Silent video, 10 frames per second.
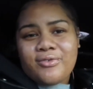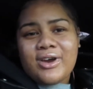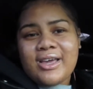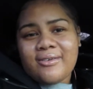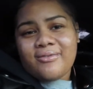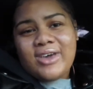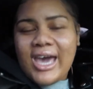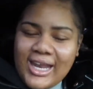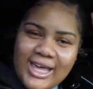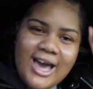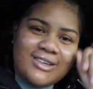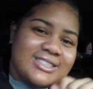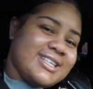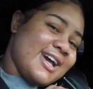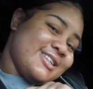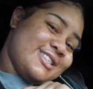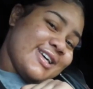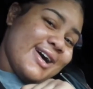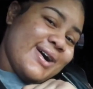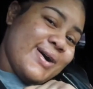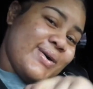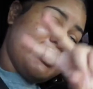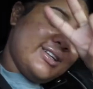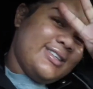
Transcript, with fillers: freaking videos stay tuned